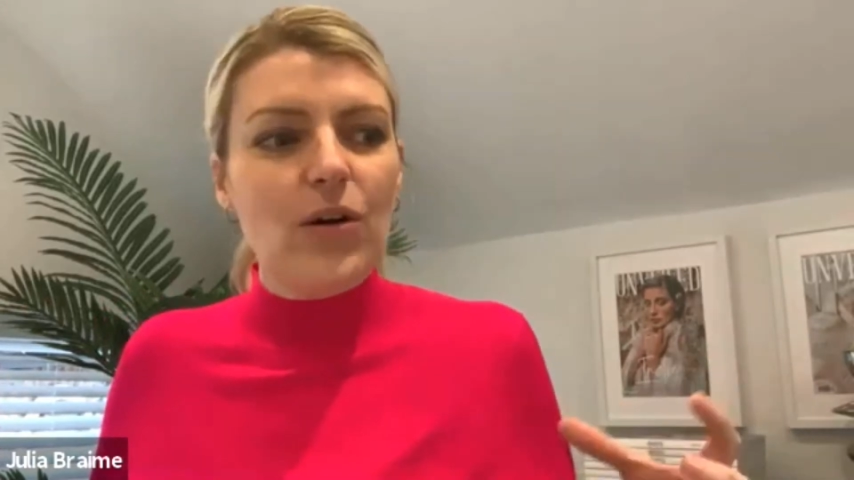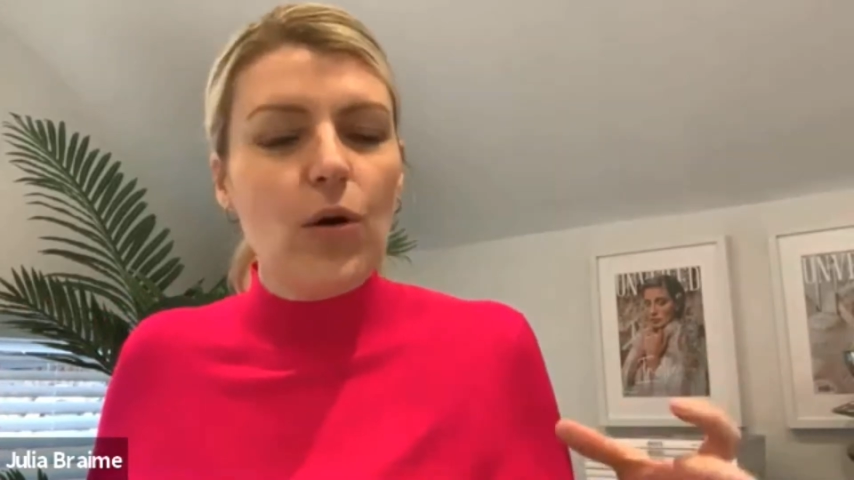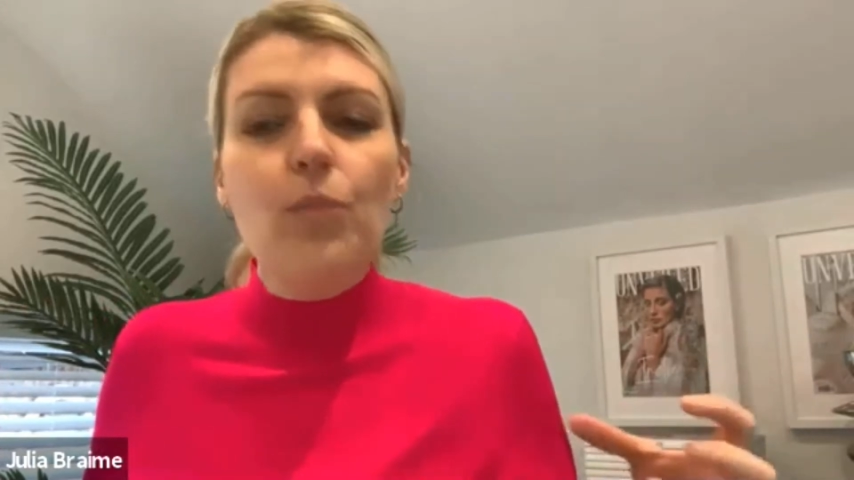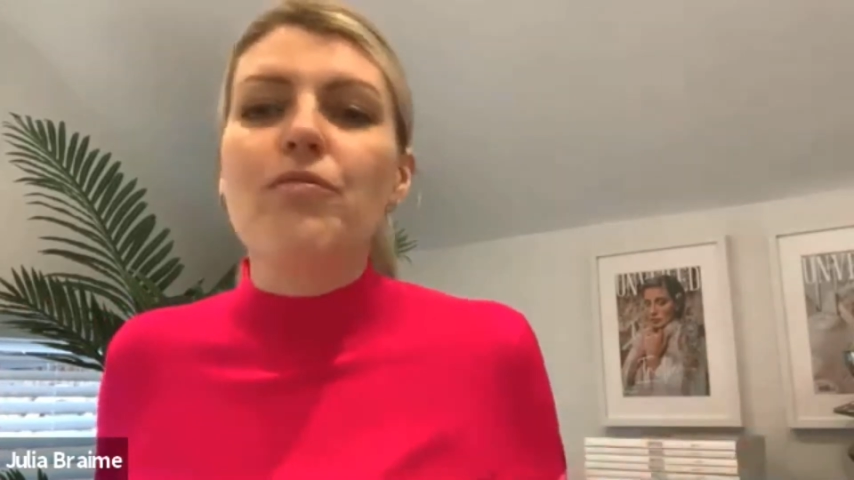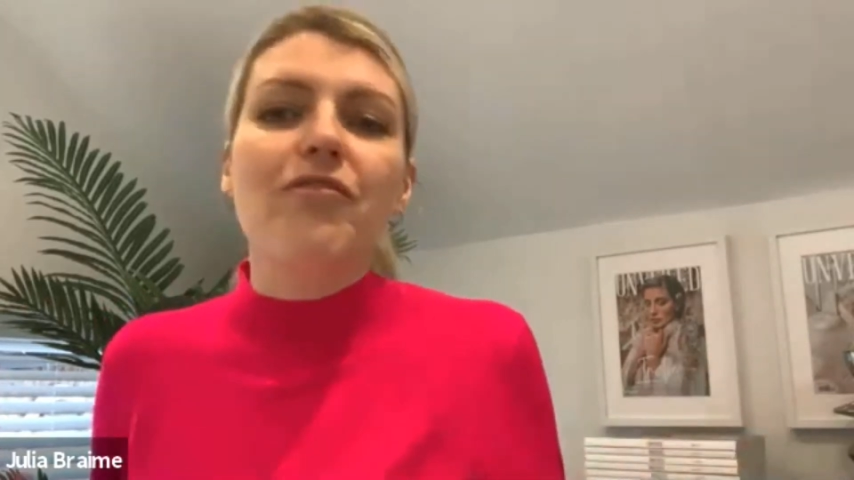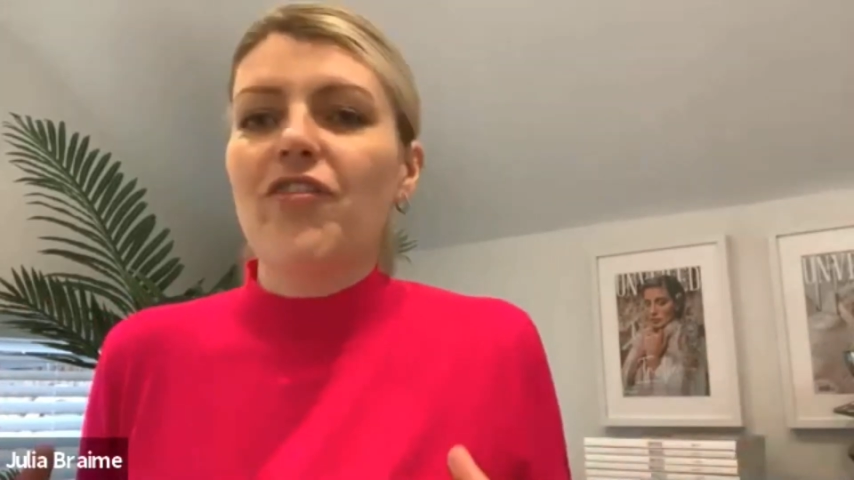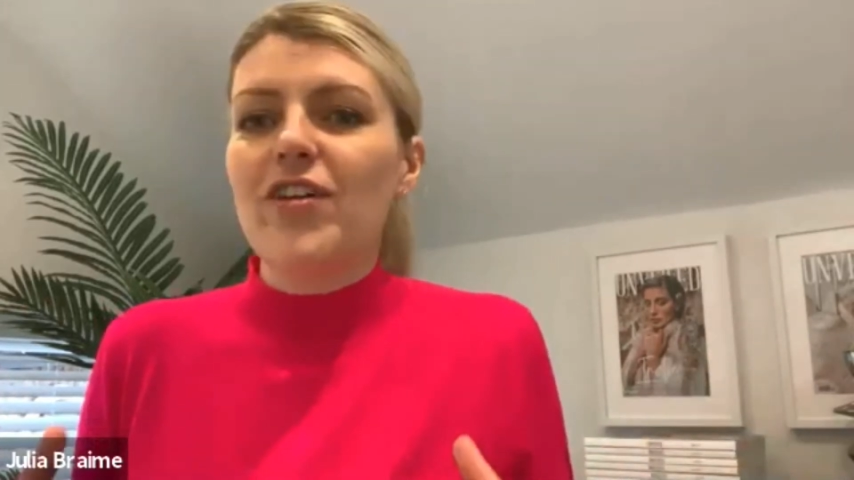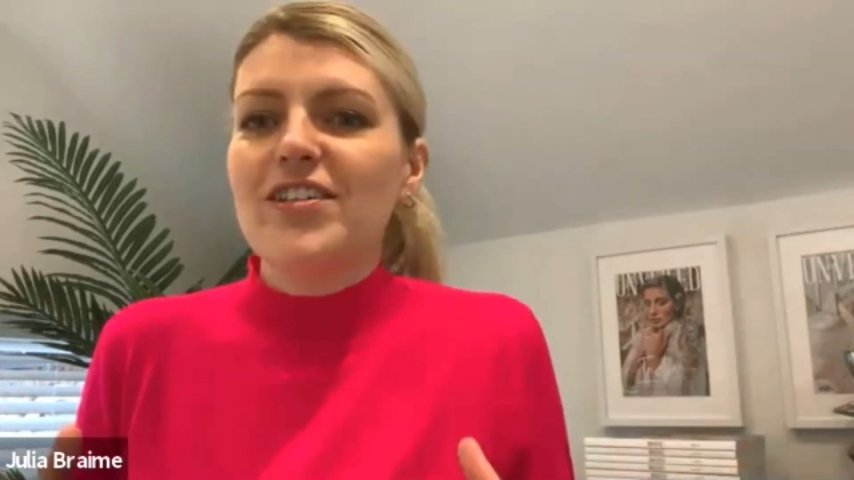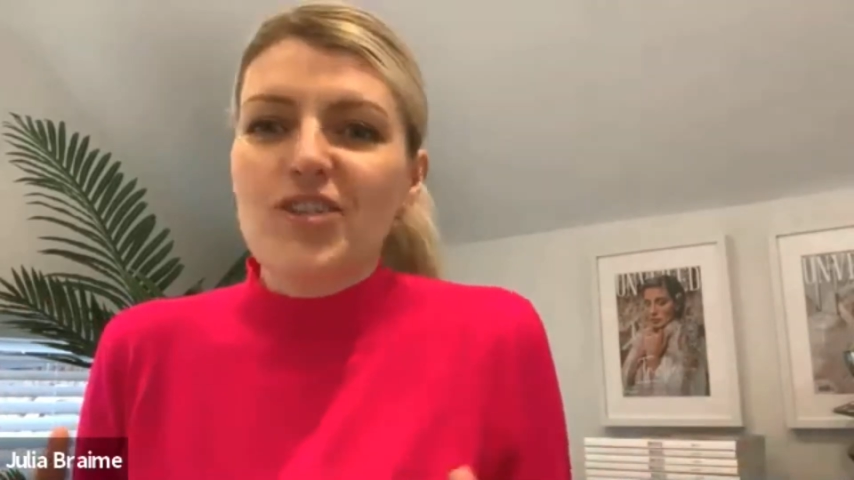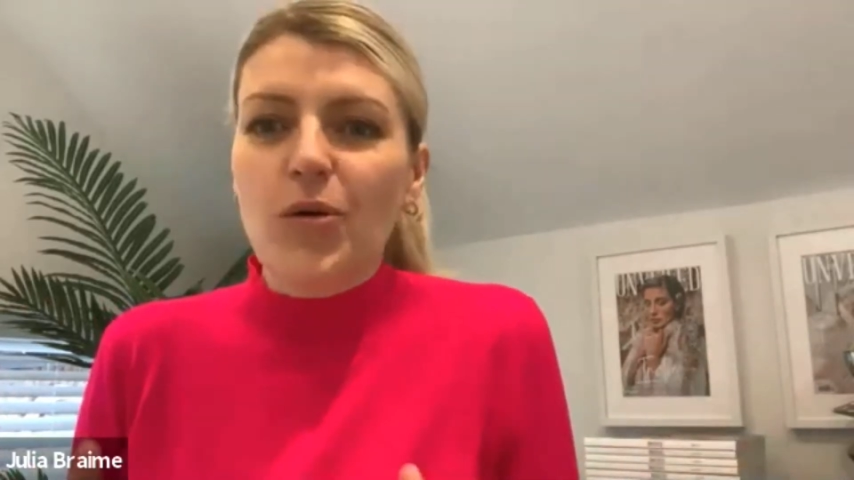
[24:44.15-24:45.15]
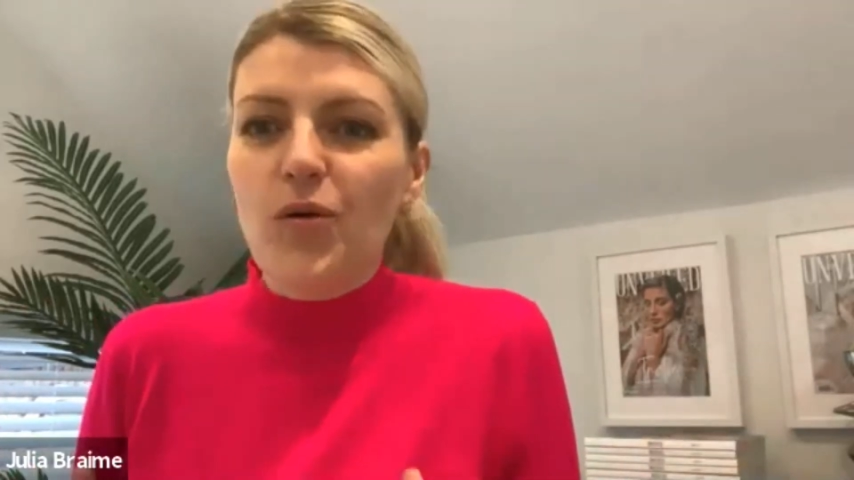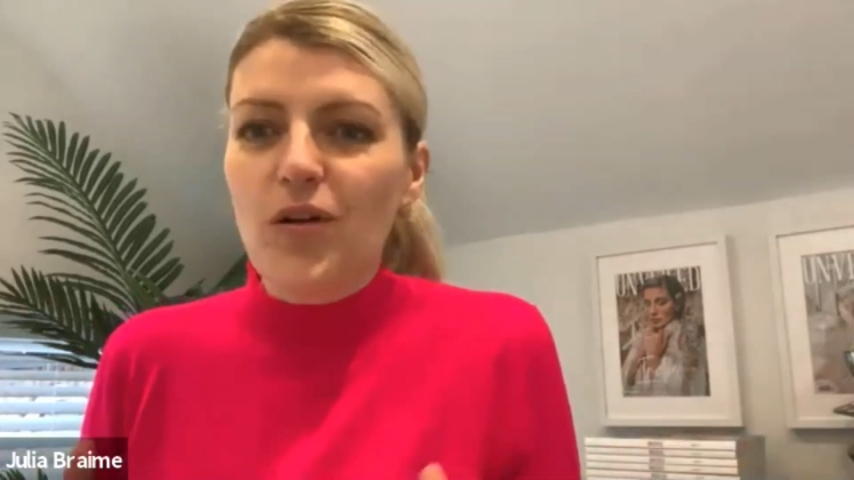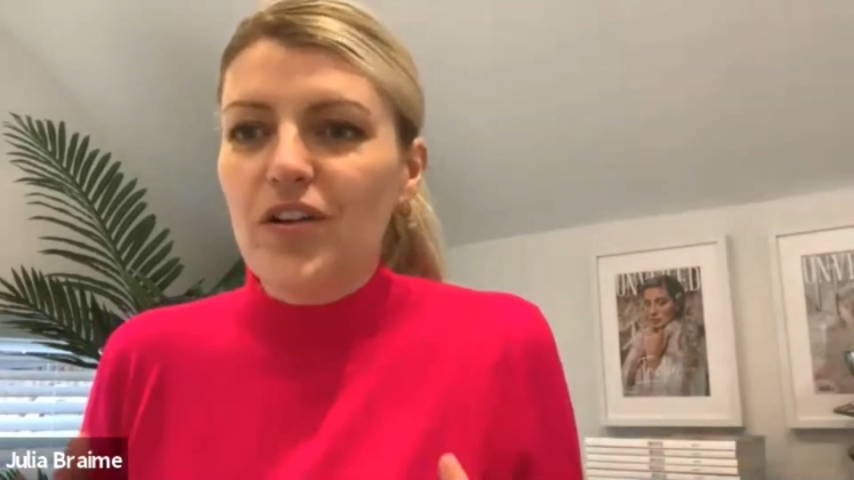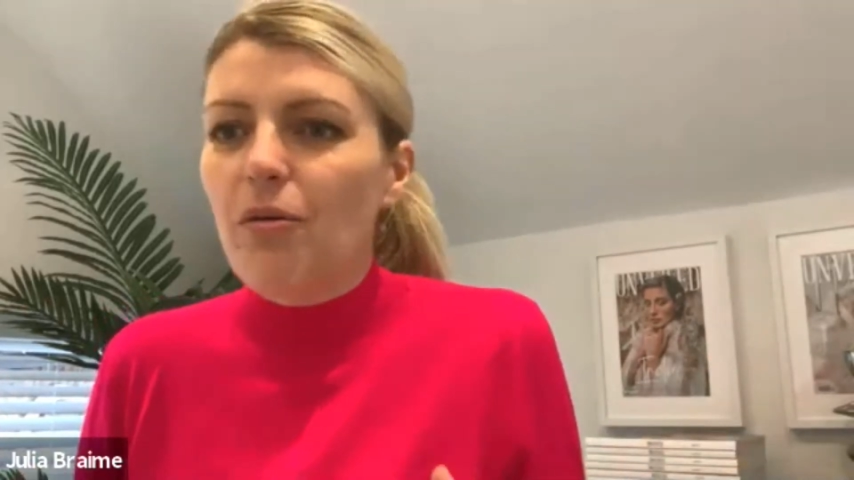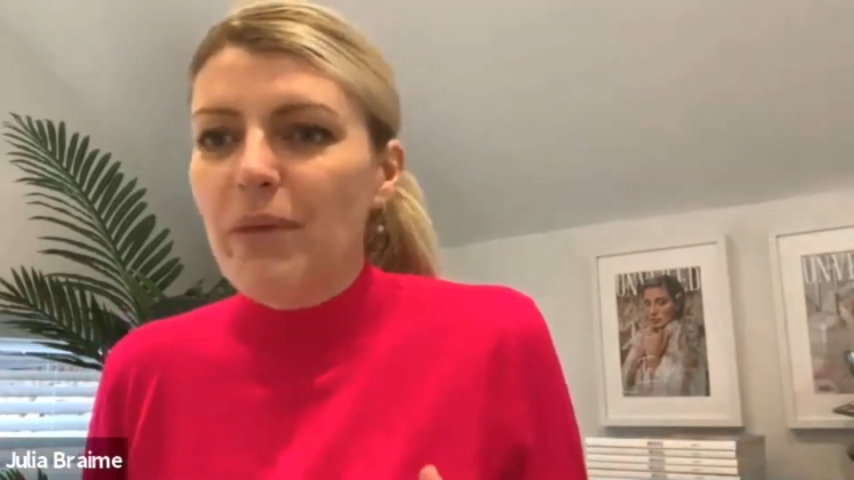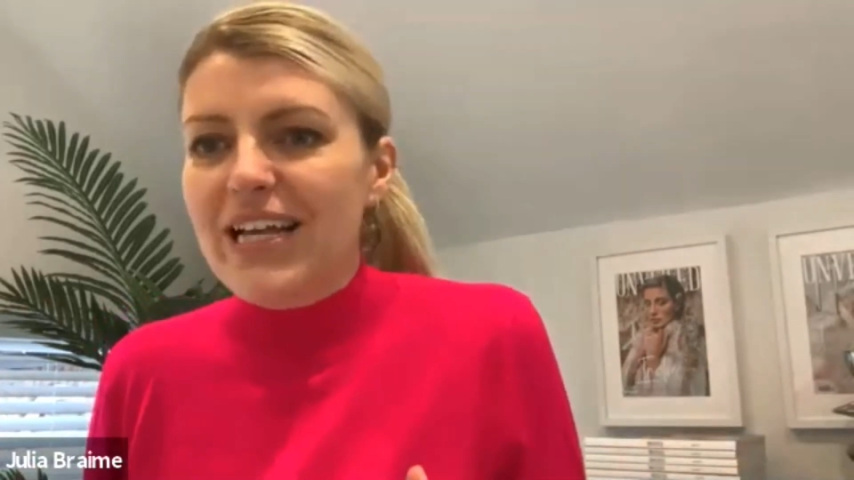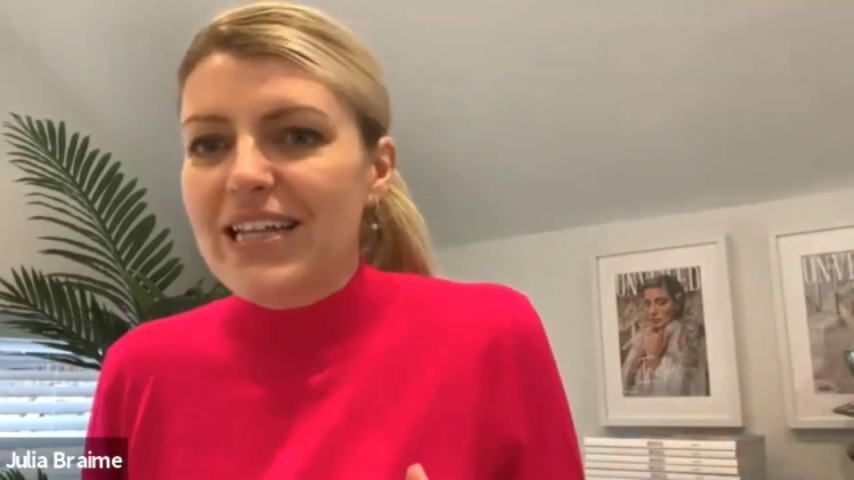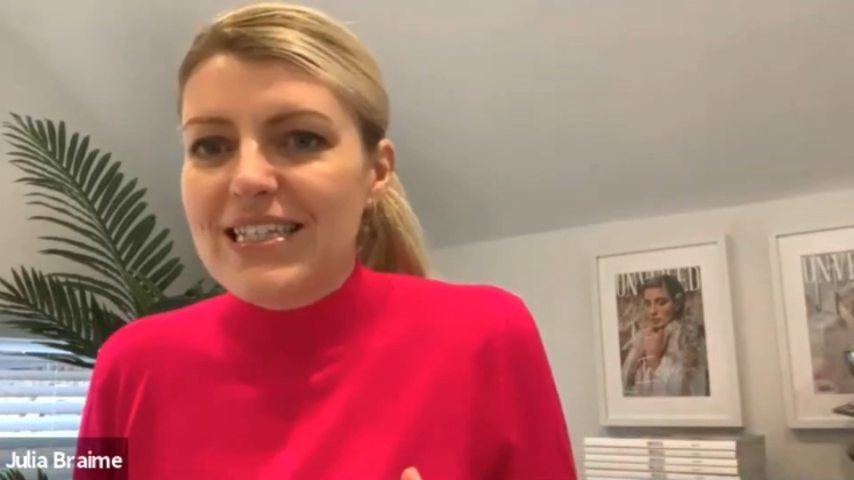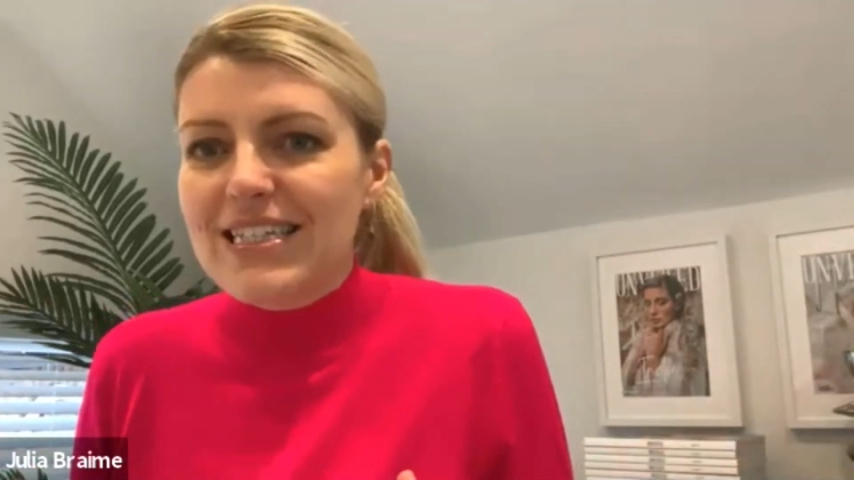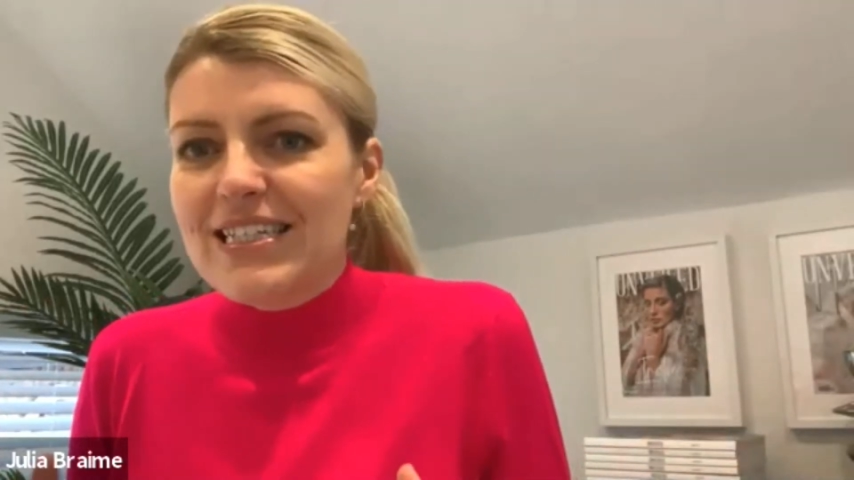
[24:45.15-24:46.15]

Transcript: oomph to all your bits.